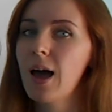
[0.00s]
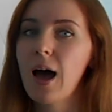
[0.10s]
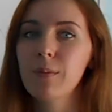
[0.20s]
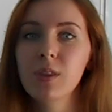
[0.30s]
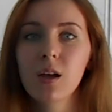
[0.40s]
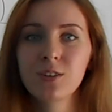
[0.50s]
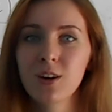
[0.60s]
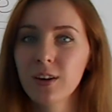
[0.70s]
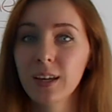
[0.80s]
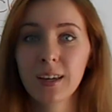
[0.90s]
I'm not
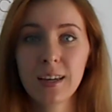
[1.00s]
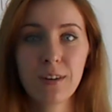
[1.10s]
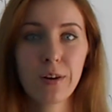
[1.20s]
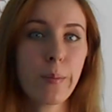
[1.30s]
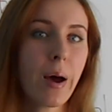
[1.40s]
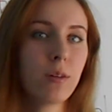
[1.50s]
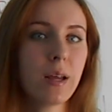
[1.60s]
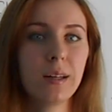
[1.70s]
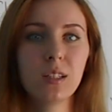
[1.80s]
talking here about